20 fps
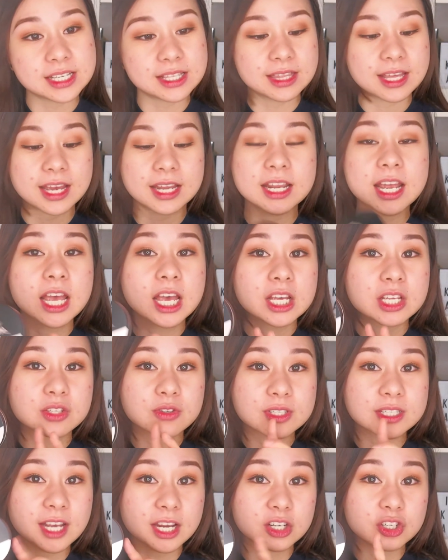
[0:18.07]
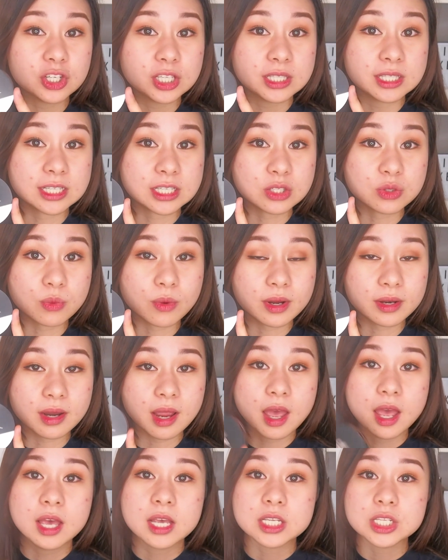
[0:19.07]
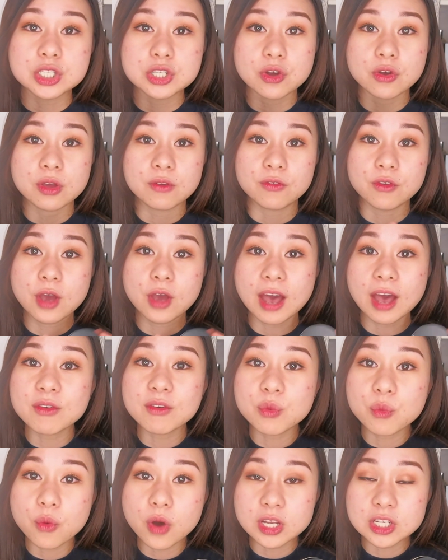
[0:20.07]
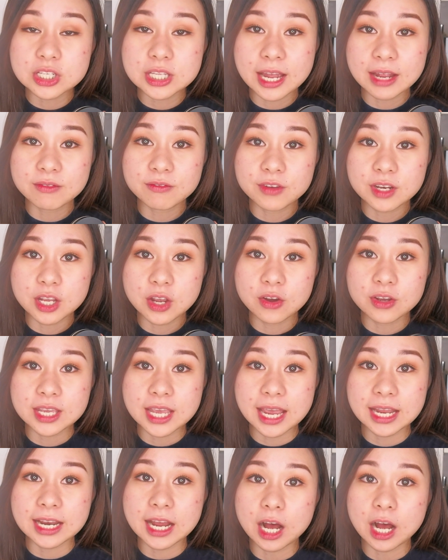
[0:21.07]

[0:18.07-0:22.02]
that, so it's actually this one. So if you haven't watched that video yet,